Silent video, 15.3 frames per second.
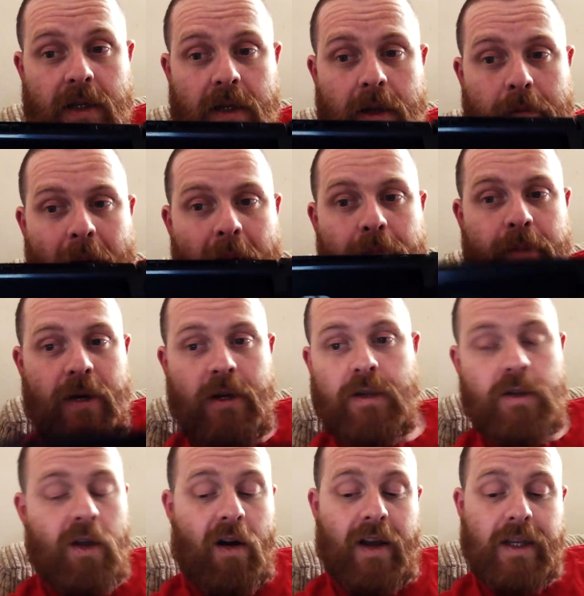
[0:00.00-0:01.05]
the bumpers
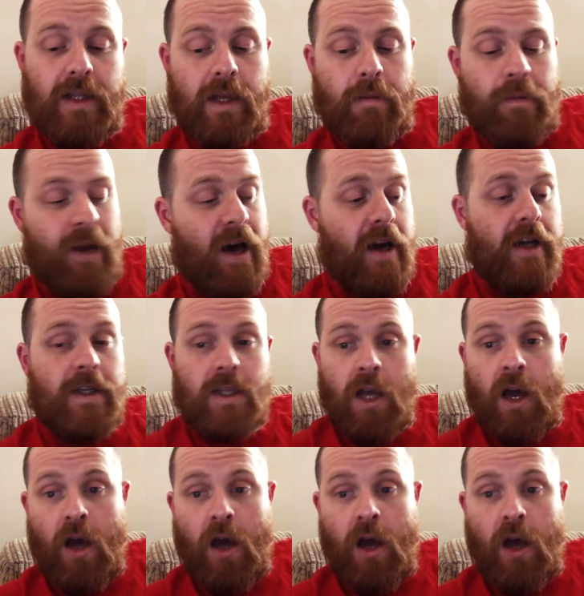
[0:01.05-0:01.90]
nicely placed.